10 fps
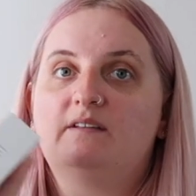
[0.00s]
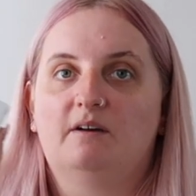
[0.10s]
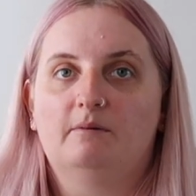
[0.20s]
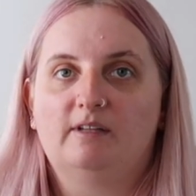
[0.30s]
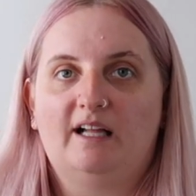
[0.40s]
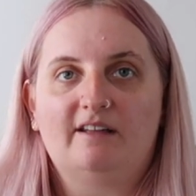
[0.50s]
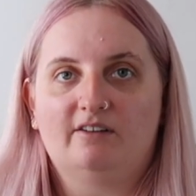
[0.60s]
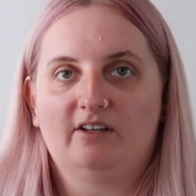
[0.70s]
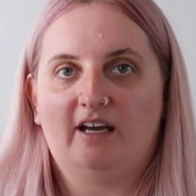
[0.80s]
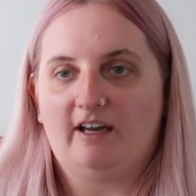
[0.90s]
so I'm glad
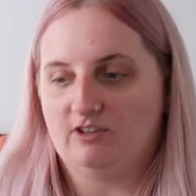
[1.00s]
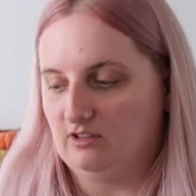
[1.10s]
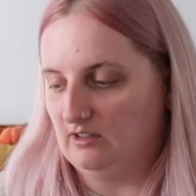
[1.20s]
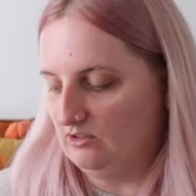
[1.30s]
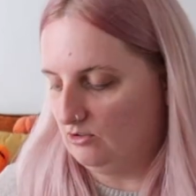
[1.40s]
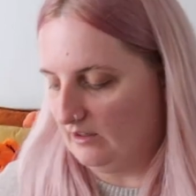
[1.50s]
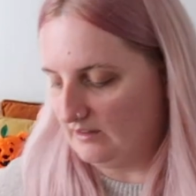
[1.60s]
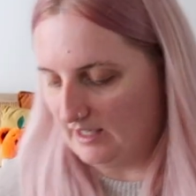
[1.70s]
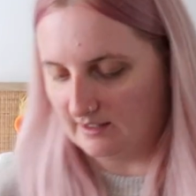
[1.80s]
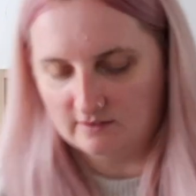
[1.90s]
I actually tried
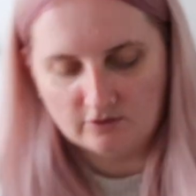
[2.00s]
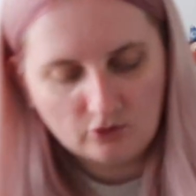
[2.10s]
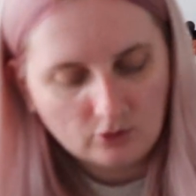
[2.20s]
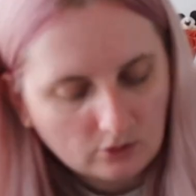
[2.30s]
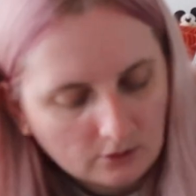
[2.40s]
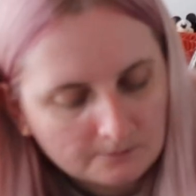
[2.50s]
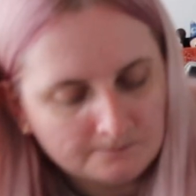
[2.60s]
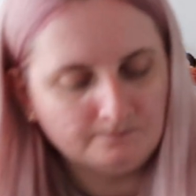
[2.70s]
that in store.